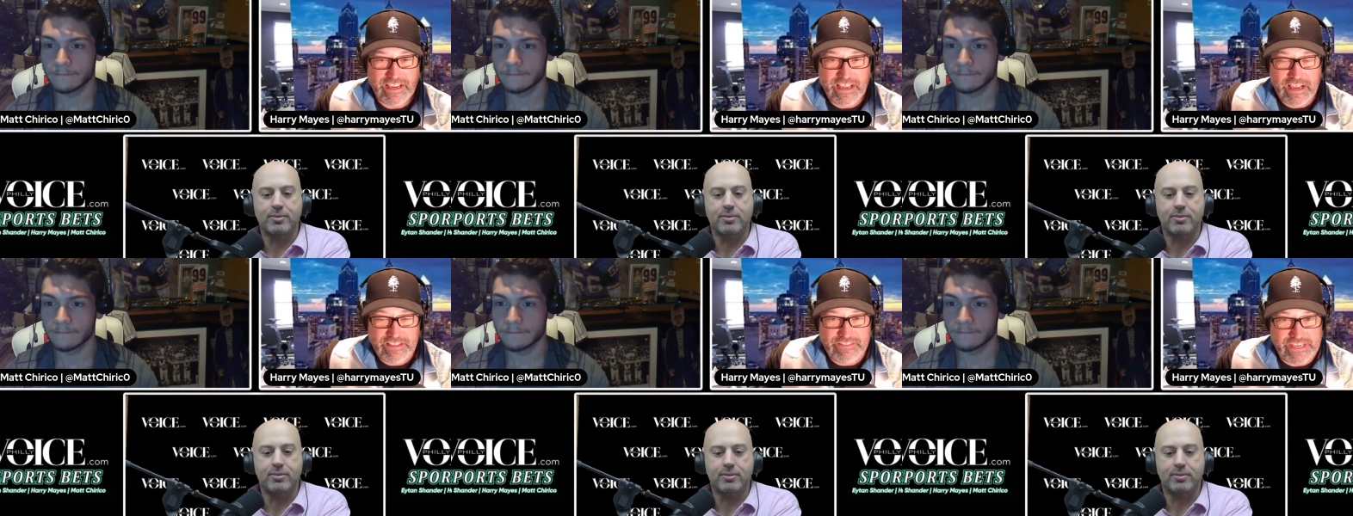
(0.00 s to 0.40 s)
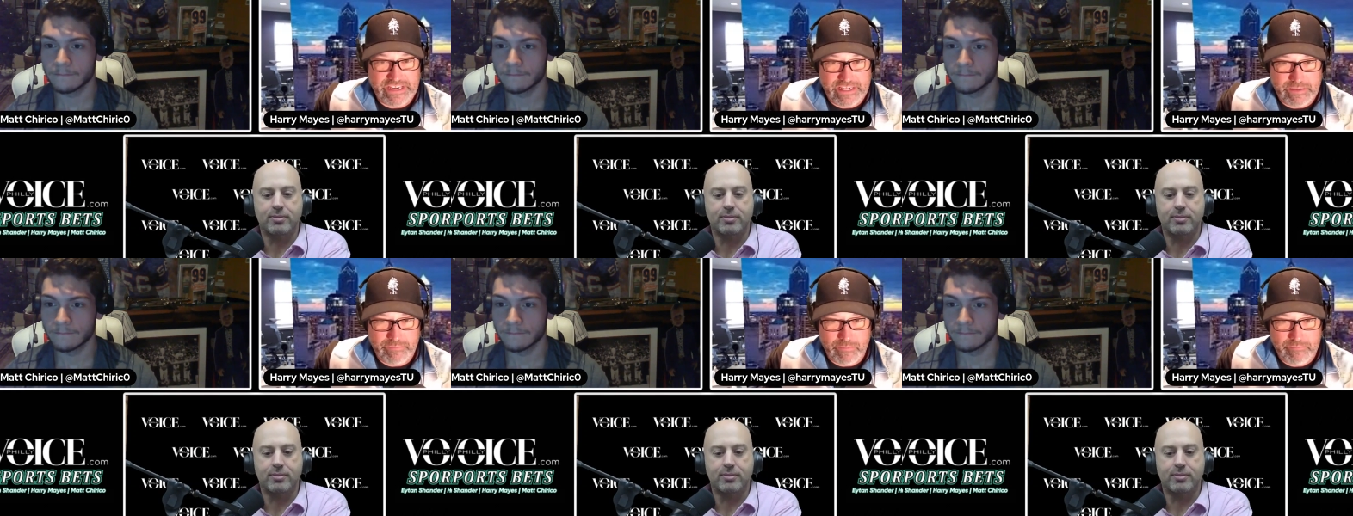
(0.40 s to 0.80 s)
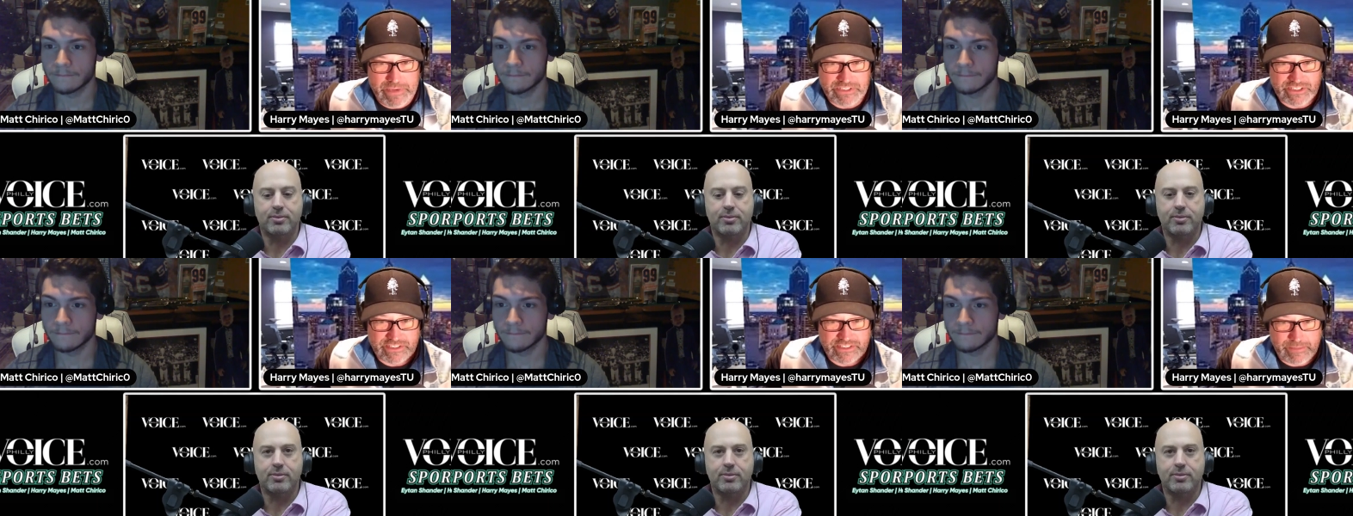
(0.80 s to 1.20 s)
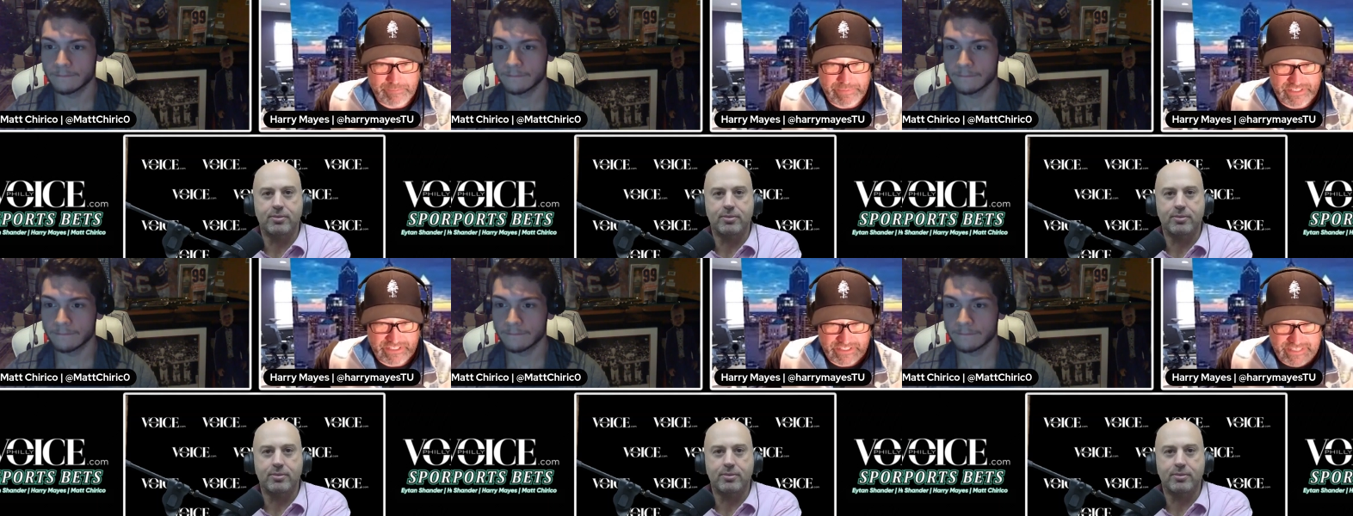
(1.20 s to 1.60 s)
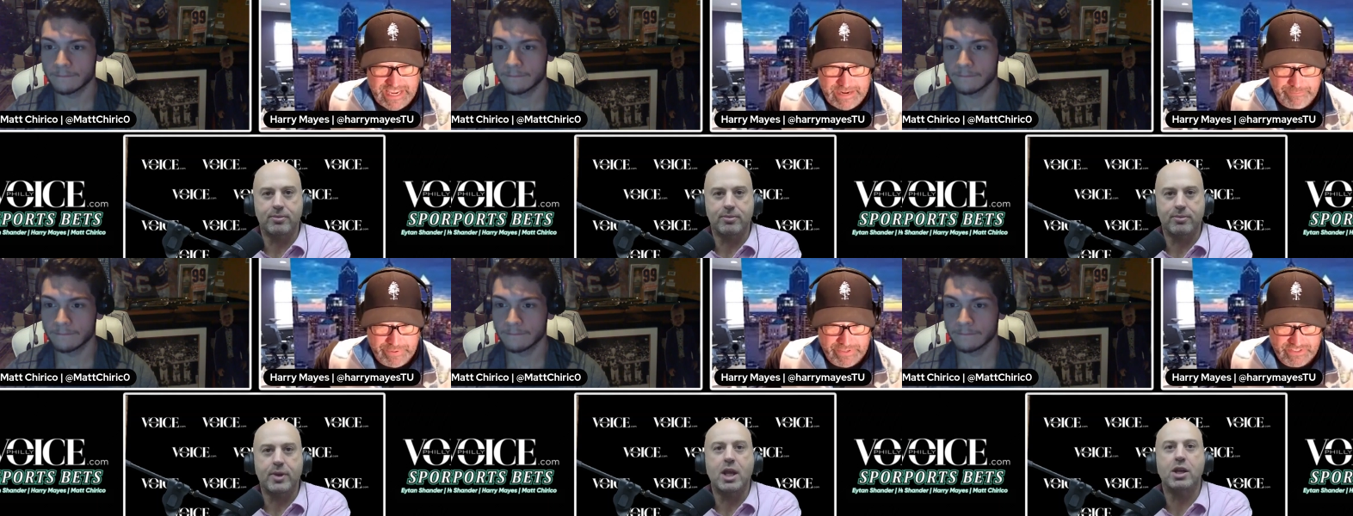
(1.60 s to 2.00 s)
Speaker 1: the Mississippi State
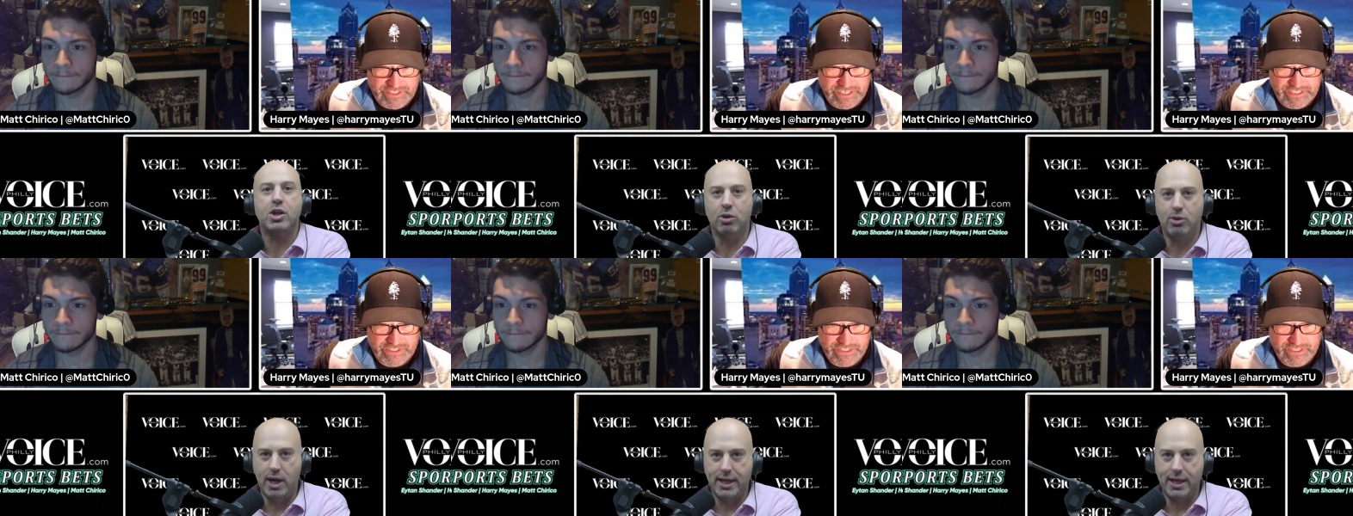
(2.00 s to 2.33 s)
position Correct.